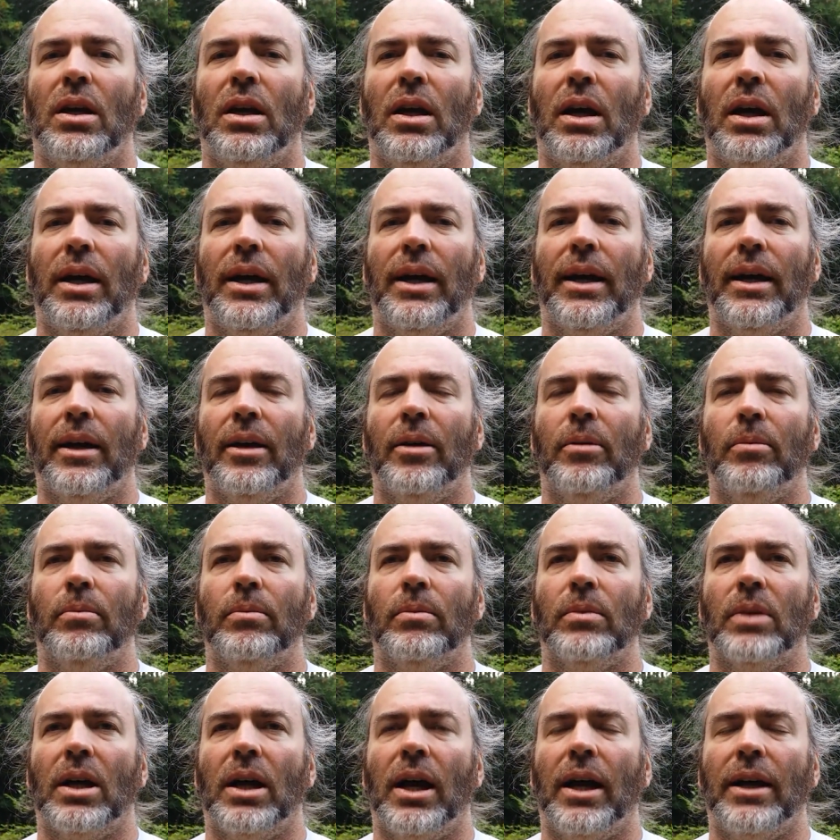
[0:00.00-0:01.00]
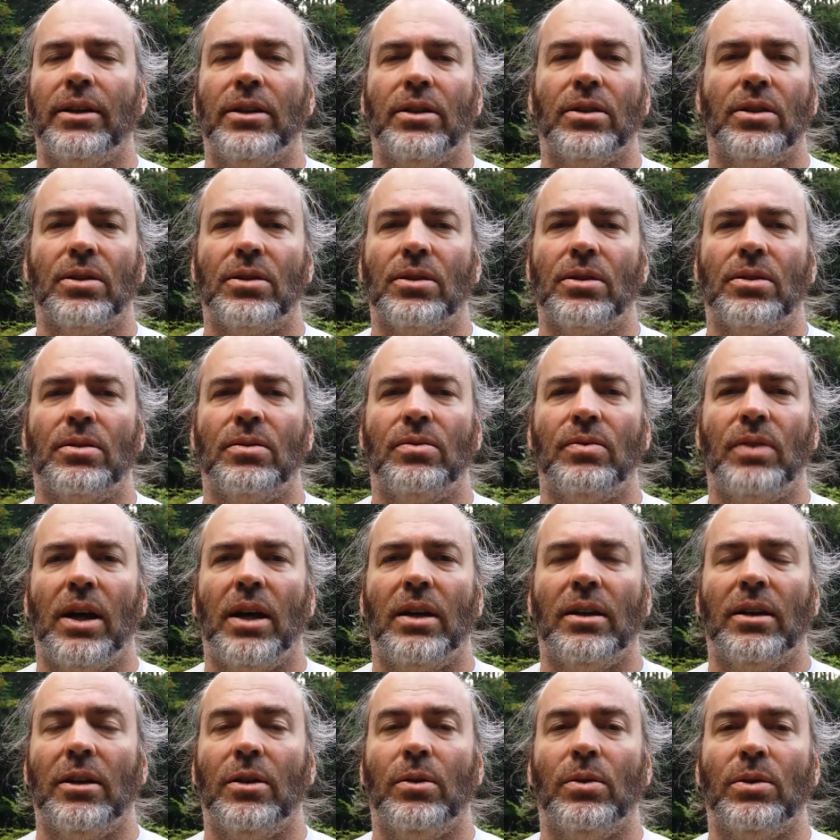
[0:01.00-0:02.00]
I just
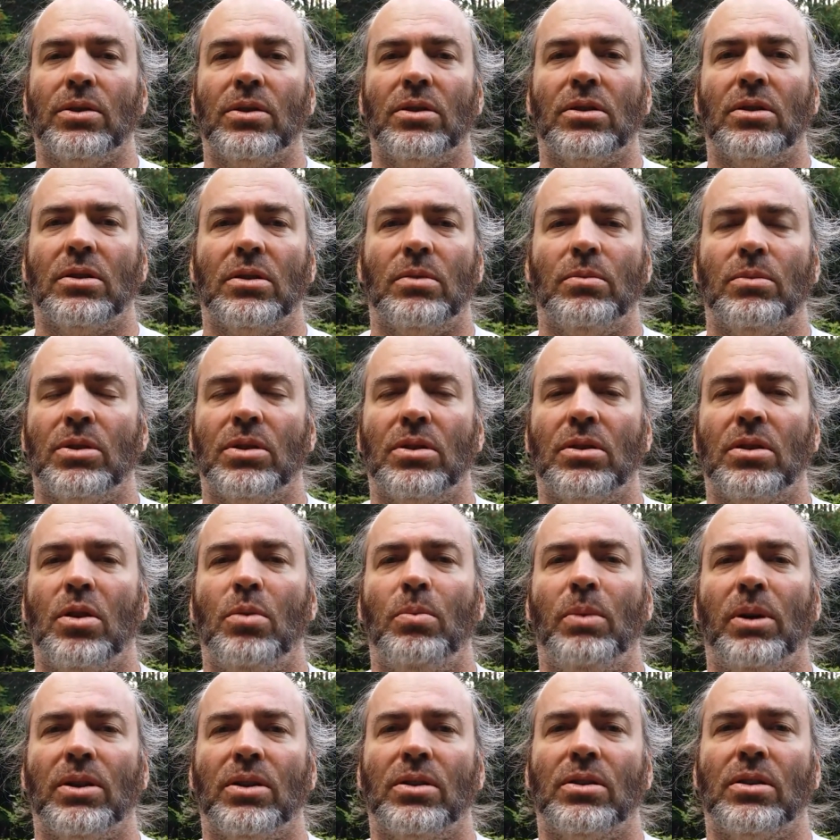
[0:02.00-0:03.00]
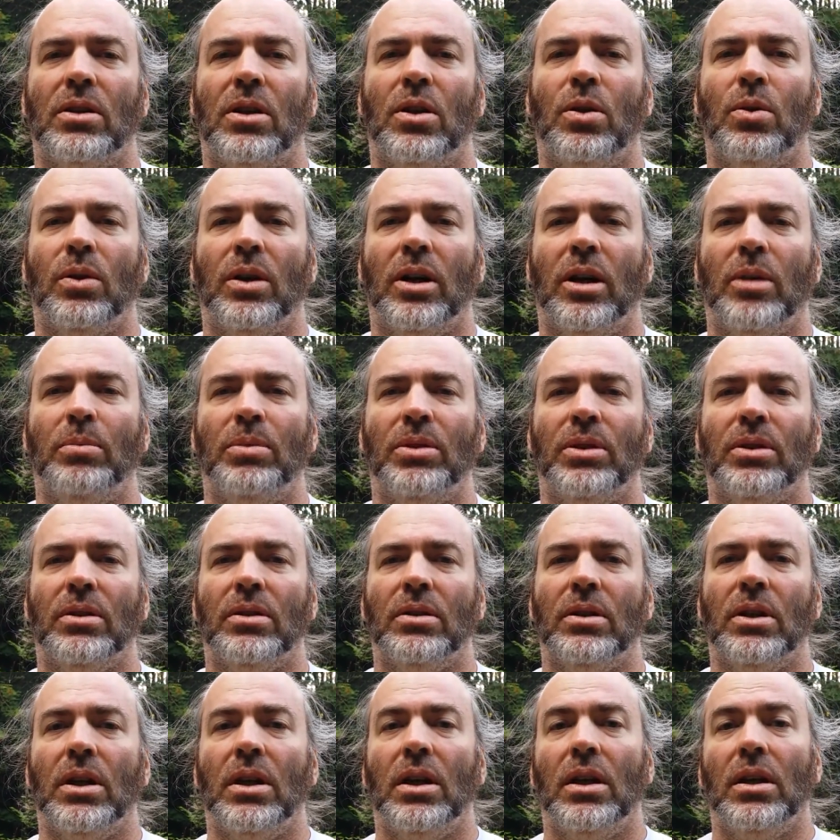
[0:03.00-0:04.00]
found that I was so much slower uphill.
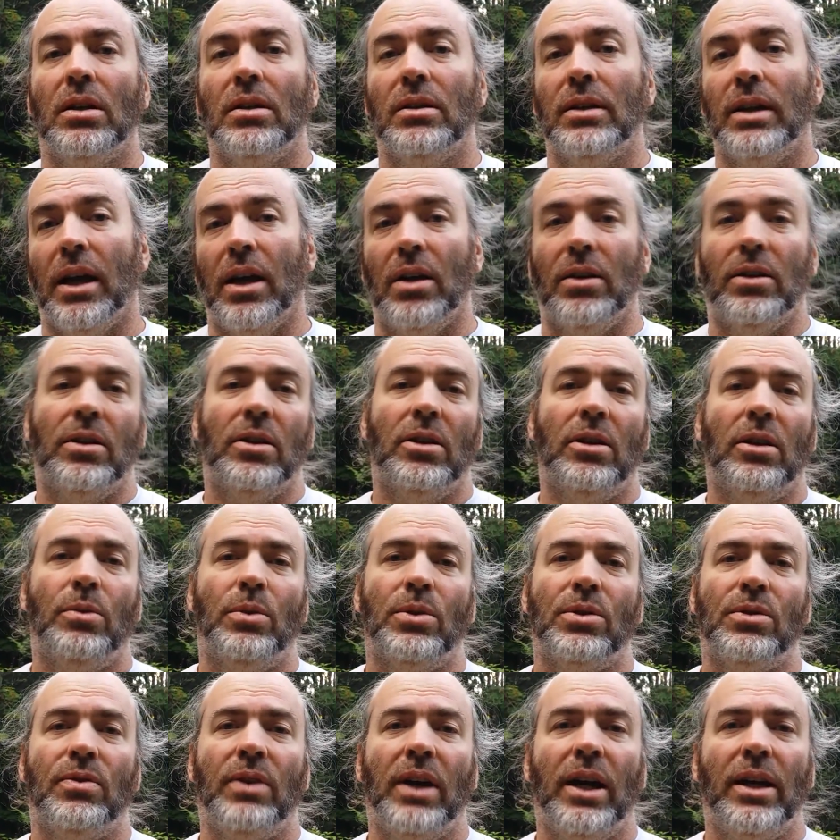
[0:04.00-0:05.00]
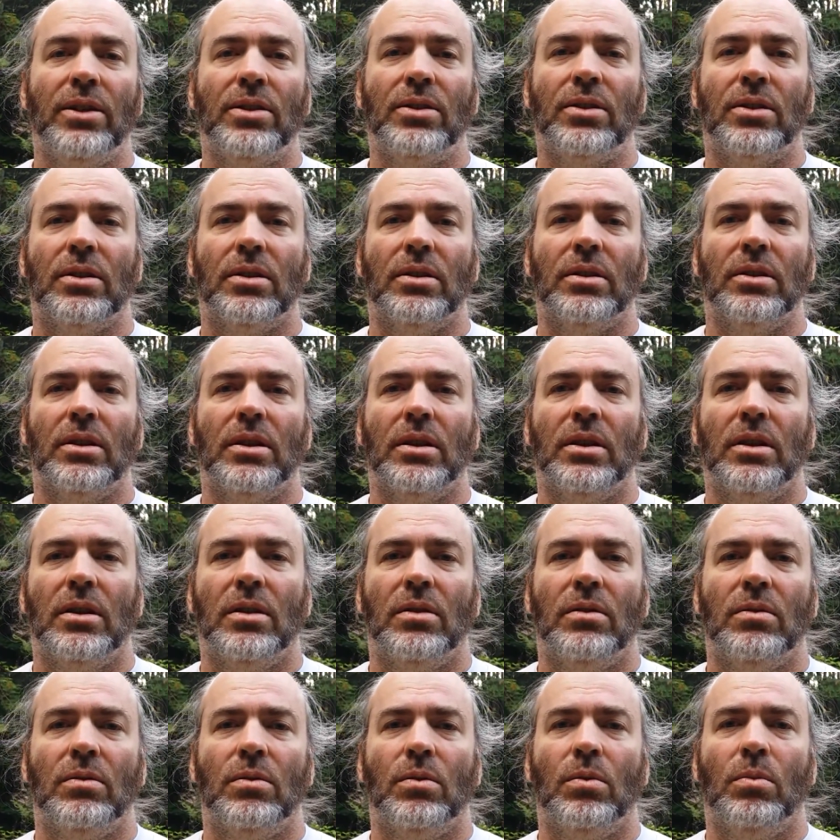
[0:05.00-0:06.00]
Downhill, it was faster,
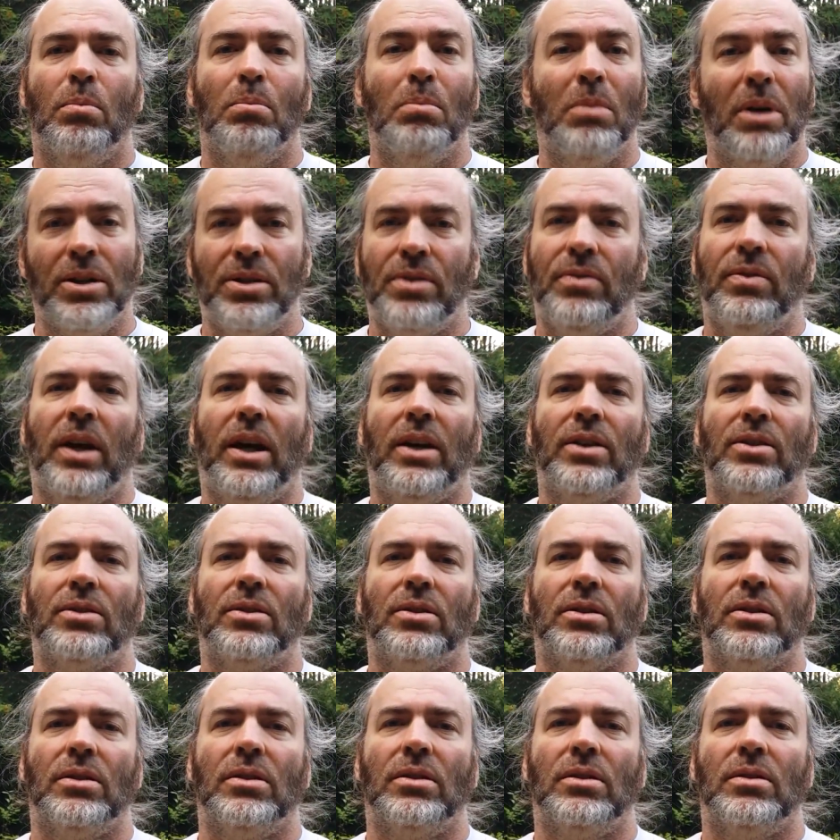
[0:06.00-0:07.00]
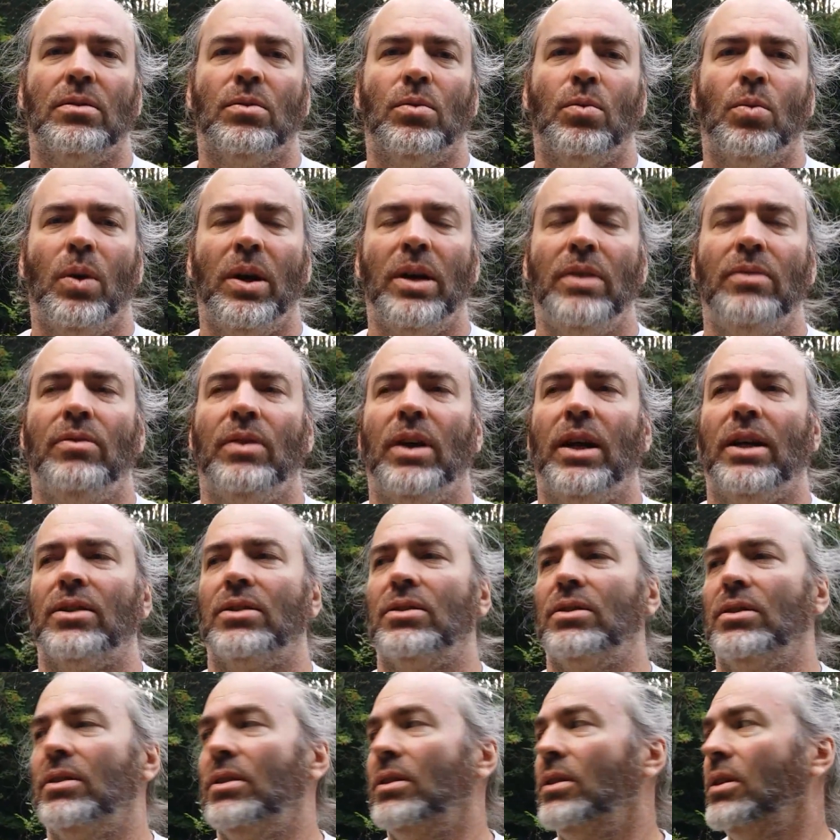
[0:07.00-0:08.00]
much faster, way
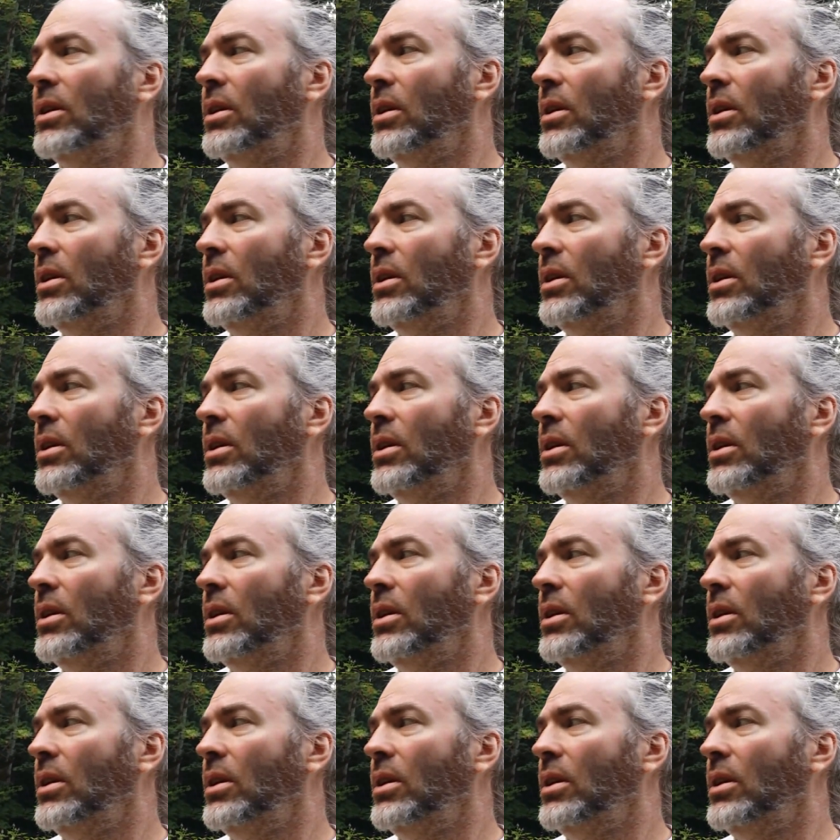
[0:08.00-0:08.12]
faster.